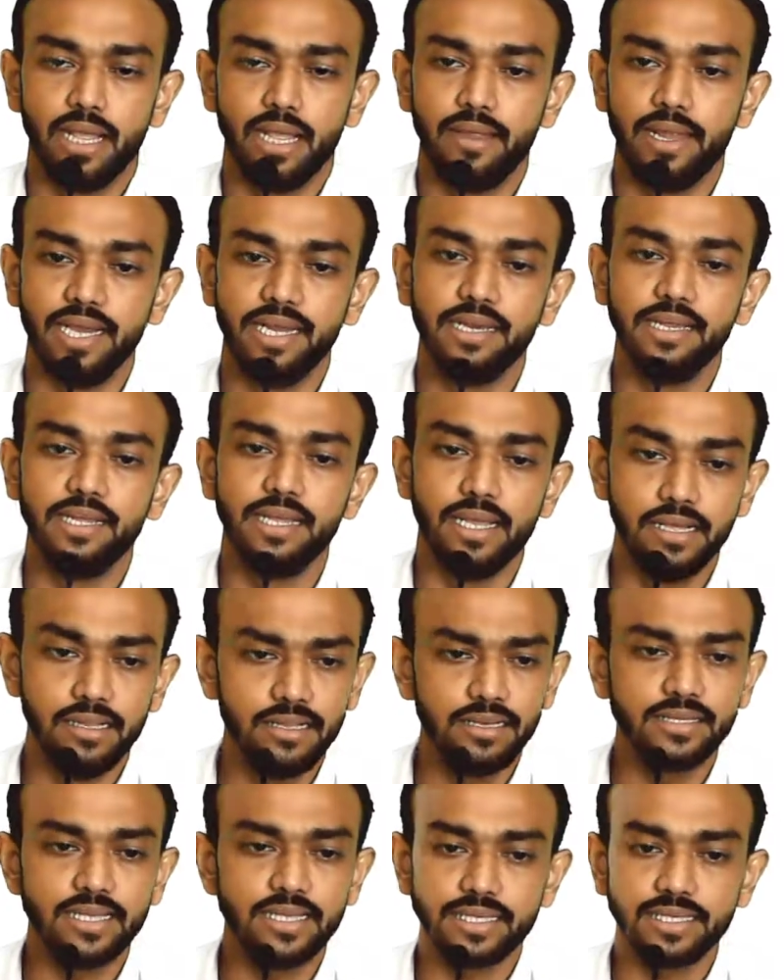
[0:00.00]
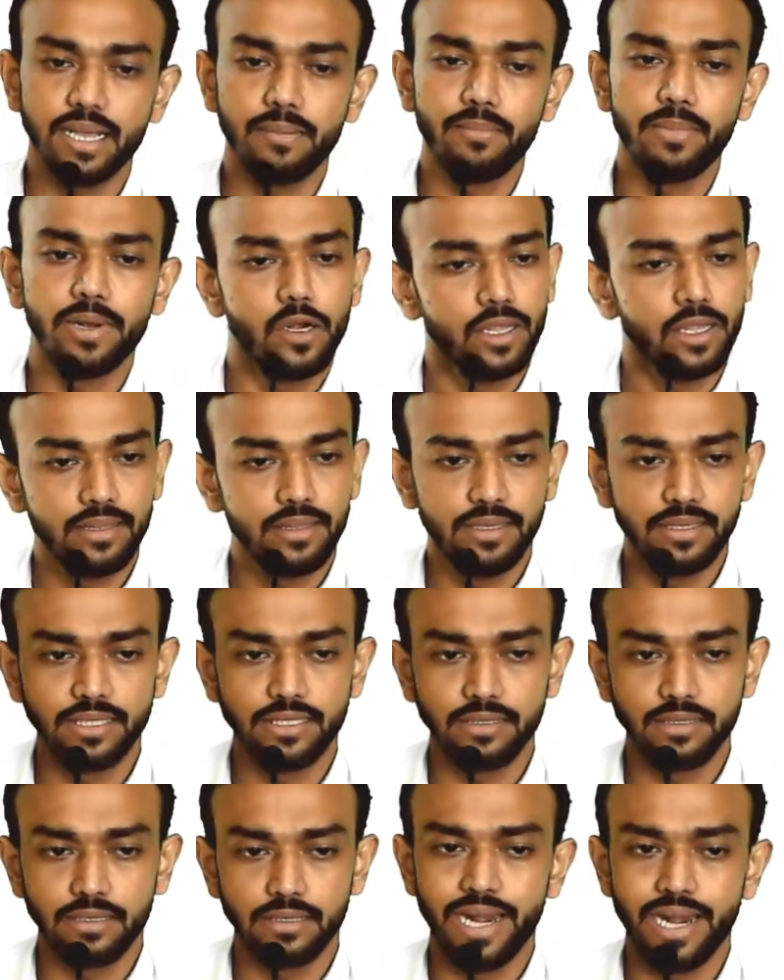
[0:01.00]
In this example, this
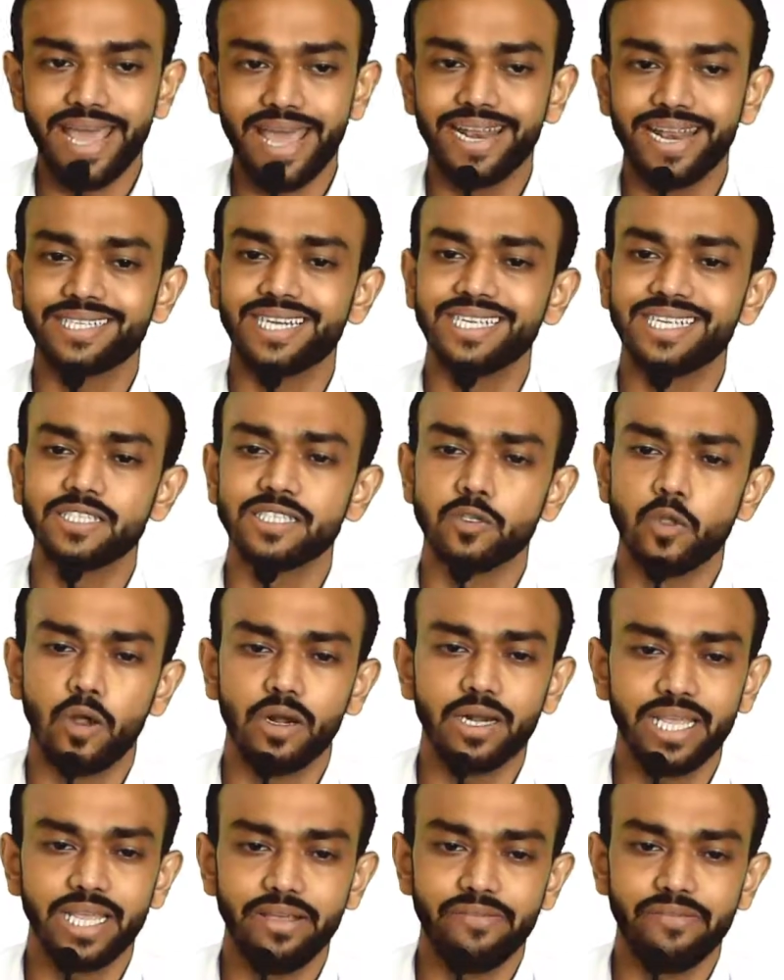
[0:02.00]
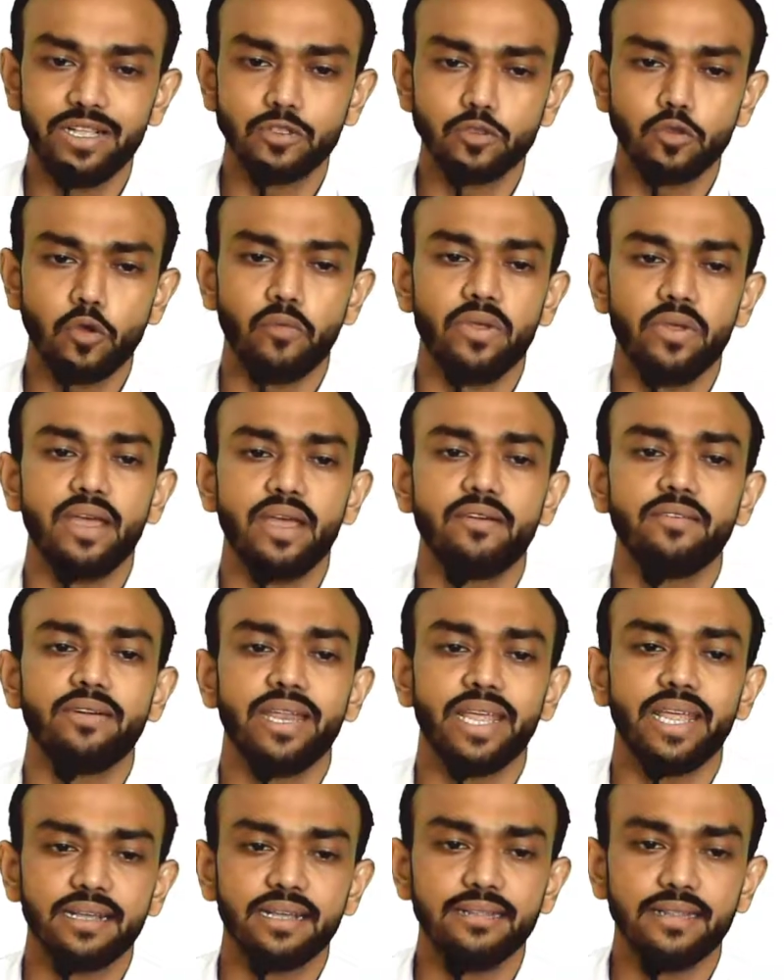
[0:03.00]
is direction is not given, so we have
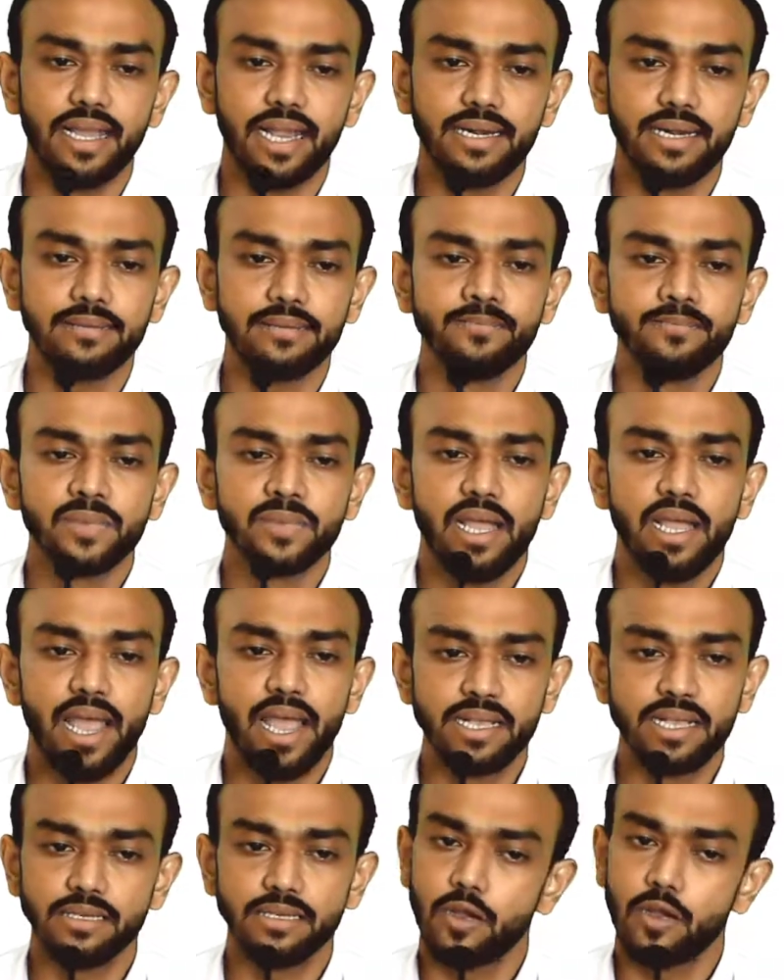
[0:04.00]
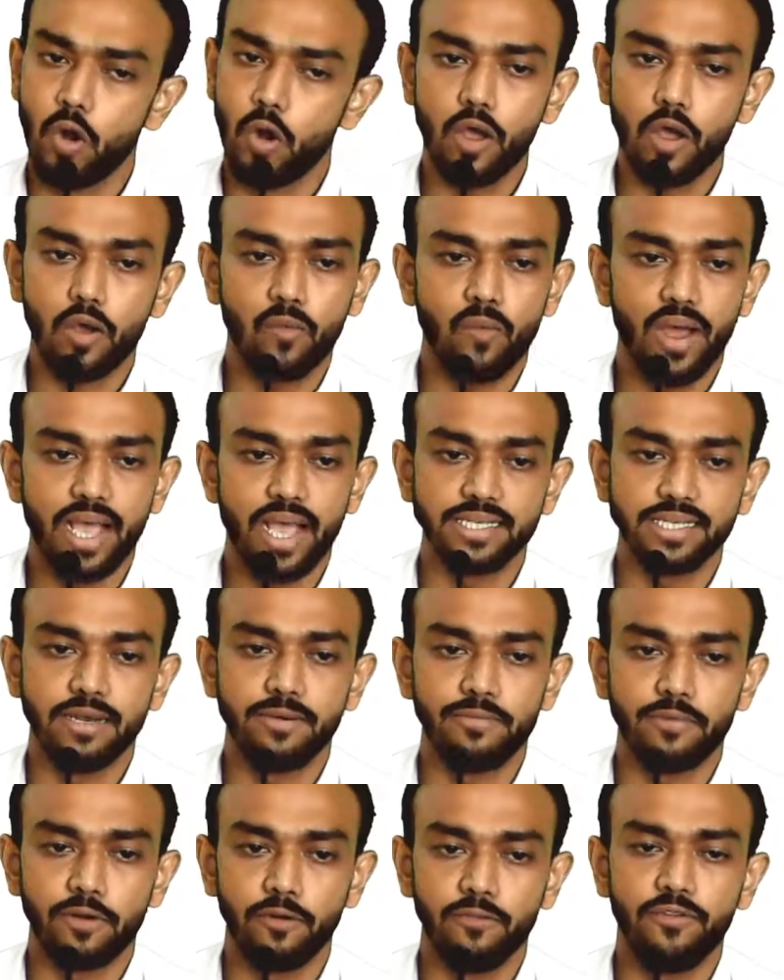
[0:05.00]
taken that as a clockwise and
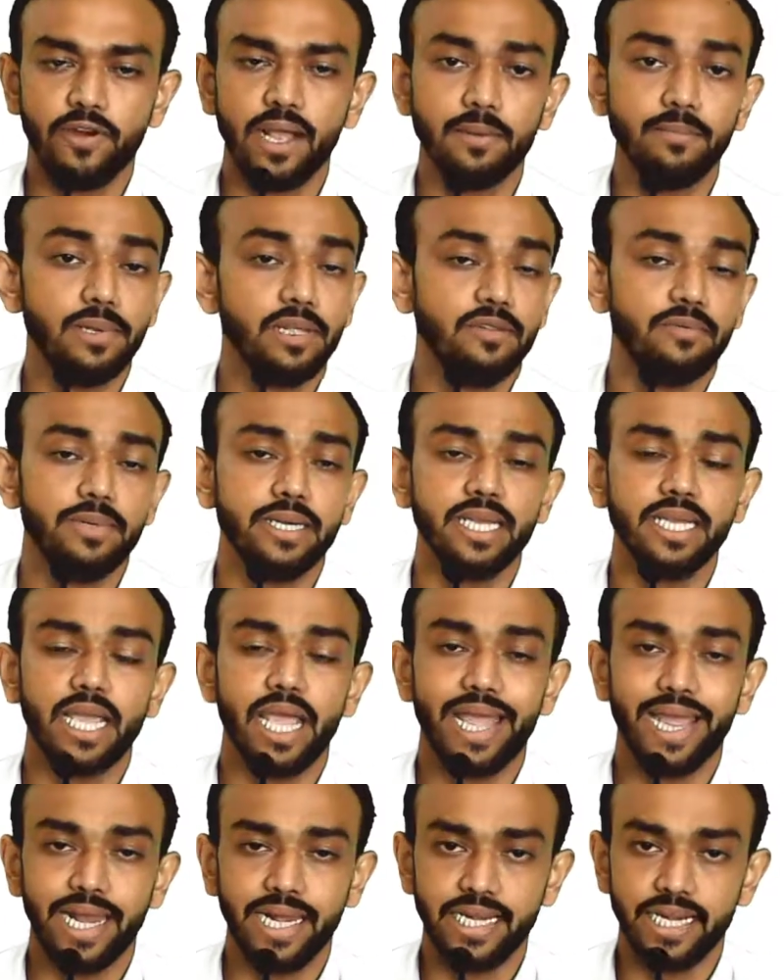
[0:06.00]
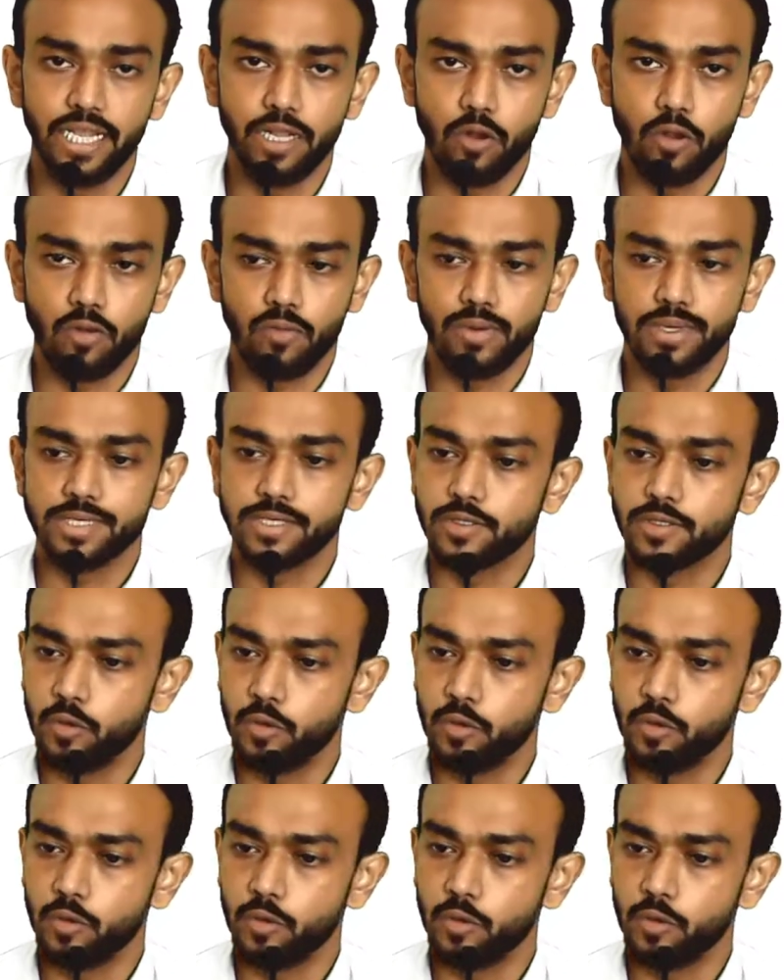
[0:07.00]
profile will be anti-clockwise.